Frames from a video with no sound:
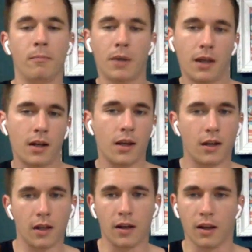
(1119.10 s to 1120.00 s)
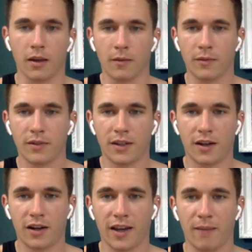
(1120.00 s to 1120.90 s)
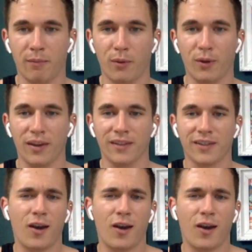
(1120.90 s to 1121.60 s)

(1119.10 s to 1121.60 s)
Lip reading: Ba da da da. Staring at boys.